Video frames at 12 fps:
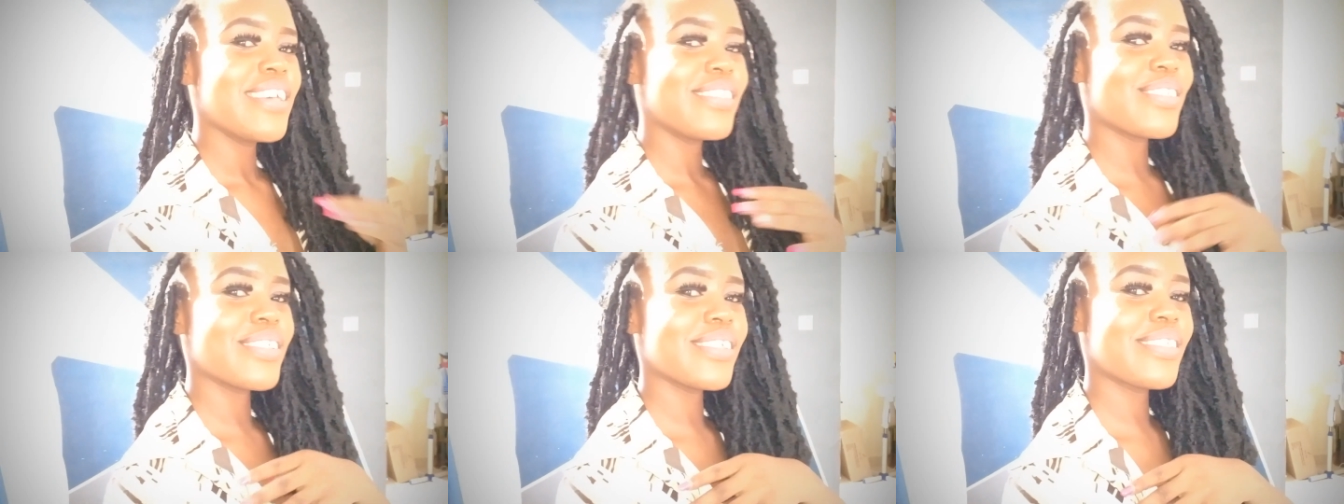
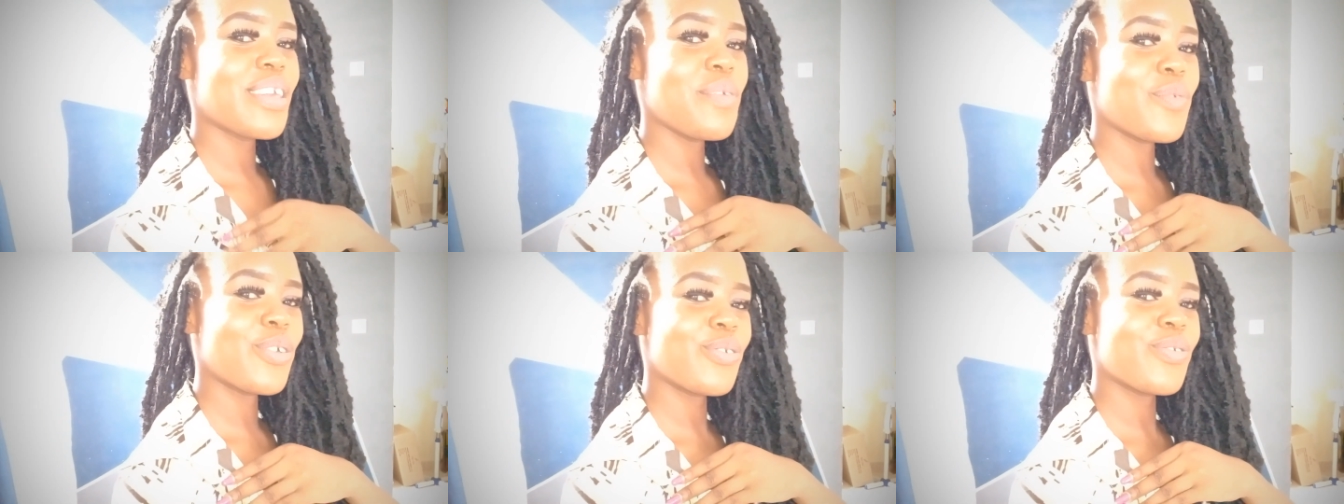So this
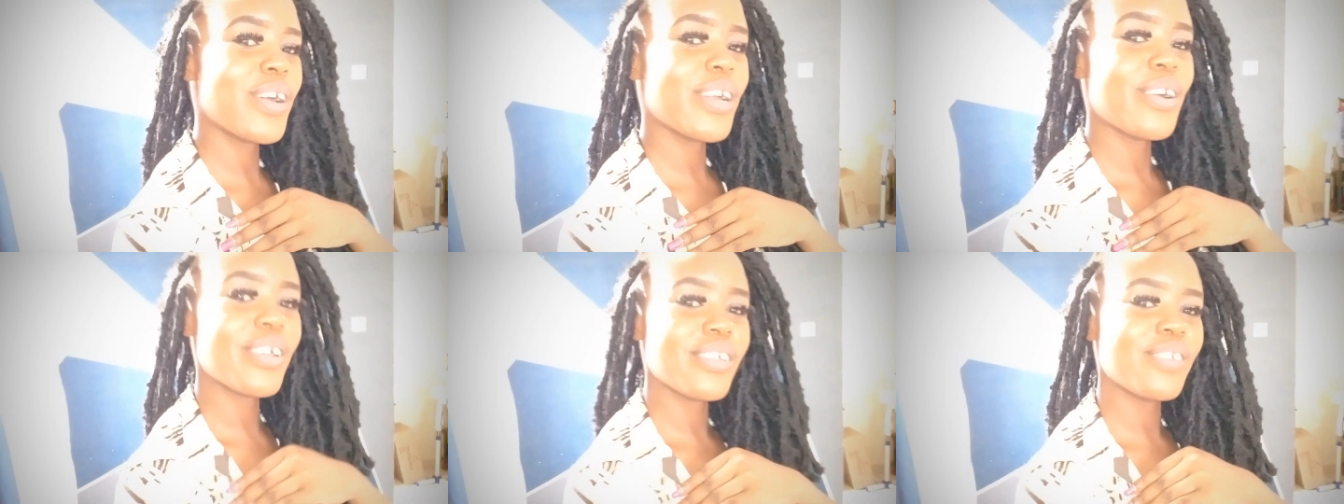kimono, I
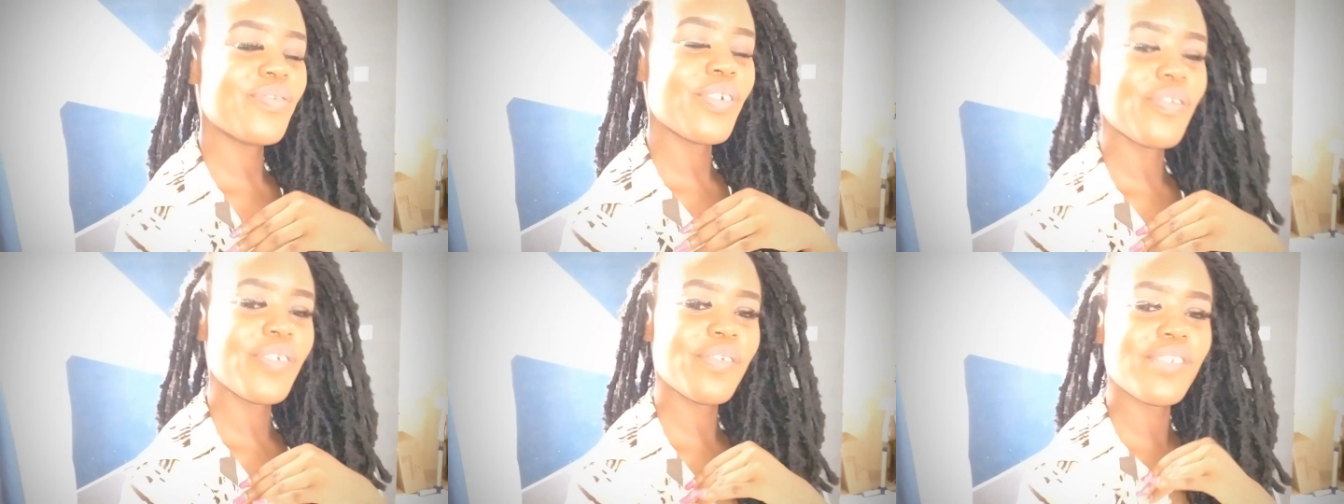got it
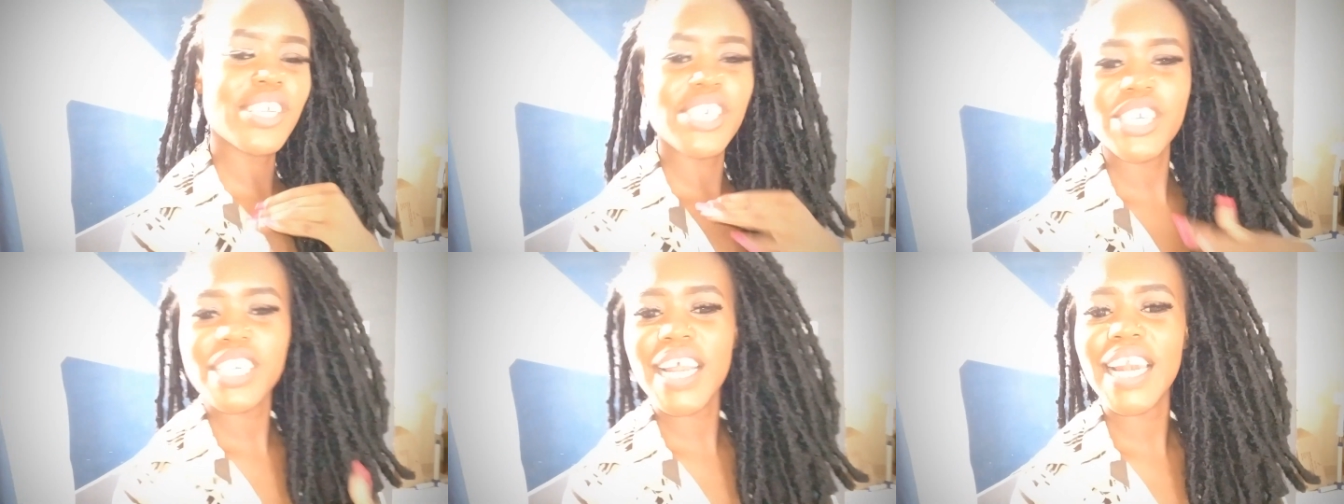for 50
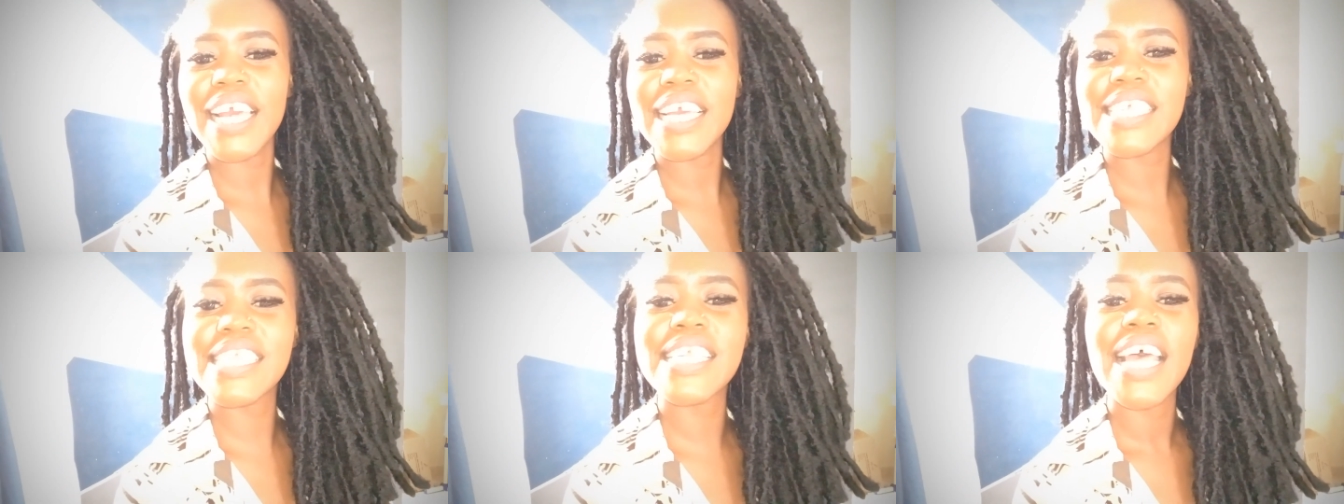
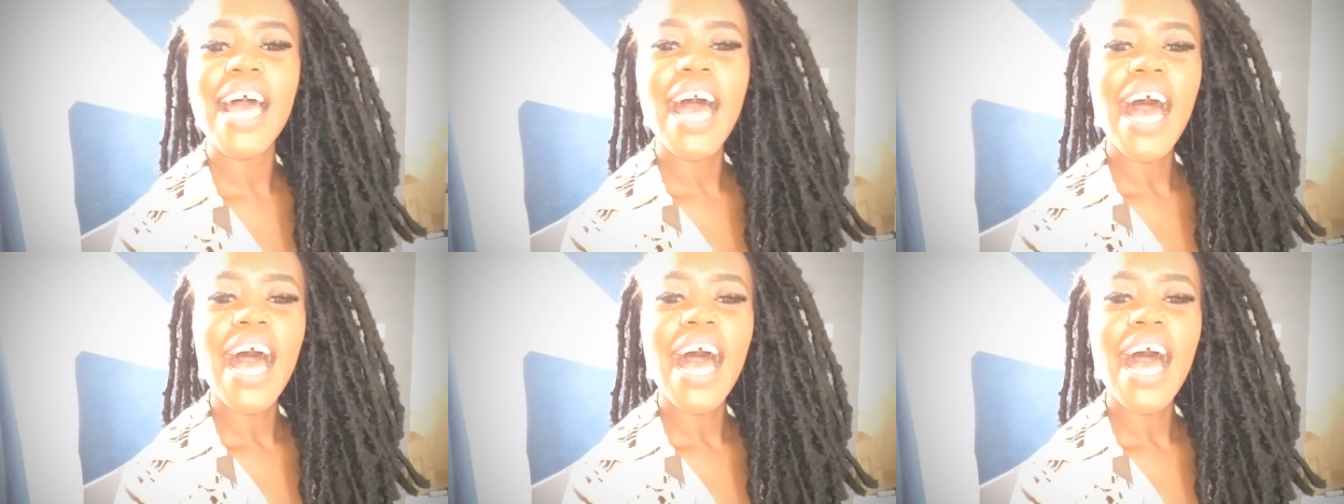shillings.